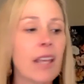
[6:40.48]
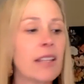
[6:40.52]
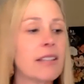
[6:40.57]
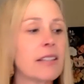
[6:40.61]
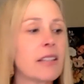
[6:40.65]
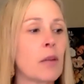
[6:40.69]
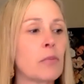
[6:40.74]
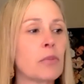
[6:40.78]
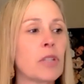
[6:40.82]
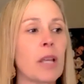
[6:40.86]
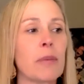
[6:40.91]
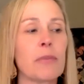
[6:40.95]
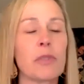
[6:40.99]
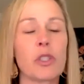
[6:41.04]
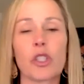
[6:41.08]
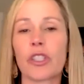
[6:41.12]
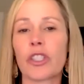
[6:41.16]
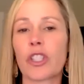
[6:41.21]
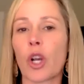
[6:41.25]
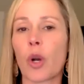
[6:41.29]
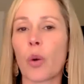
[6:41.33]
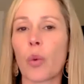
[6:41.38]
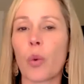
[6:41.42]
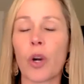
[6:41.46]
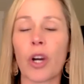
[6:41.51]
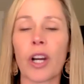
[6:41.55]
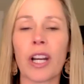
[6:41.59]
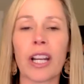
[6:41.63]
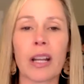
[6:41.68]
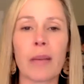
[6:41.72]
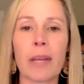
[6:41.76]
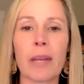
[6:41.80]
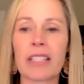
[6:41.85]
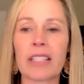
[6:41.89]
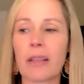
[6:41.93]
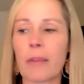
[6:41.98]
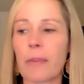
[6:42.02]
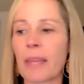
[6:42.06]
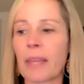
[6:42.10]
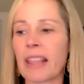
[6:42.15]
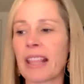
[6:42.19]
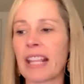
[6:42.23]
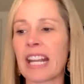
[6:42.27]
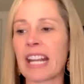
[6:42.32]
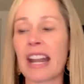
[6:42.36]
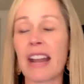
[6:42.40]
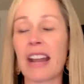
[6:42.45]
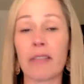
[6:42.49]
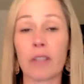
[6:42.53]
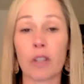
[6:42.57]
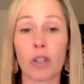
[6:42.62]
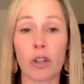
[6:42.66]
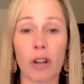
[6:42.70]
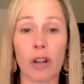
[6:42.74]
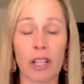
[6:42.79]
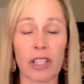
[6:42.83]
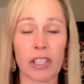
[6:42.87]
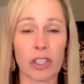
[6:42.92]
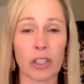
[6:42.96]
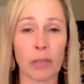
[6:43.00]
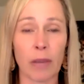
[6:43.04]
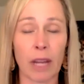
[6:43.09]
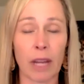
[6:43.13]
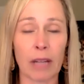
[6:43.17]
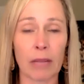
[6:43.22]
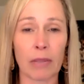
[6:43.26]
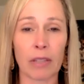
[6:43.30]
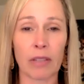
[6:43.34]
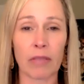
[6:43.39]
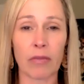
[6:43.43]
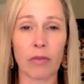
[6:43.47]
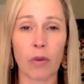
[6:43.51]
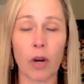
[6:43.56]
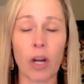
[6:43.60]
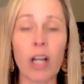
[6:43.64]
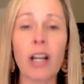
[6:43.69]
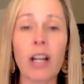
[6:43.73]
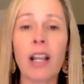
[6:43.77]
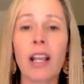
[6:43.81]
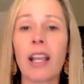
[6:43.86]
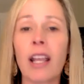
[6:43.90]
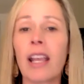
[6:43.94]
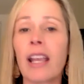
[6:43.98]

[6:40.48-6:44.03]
Sometimes you'll start worrying about something that never crossed your mind before.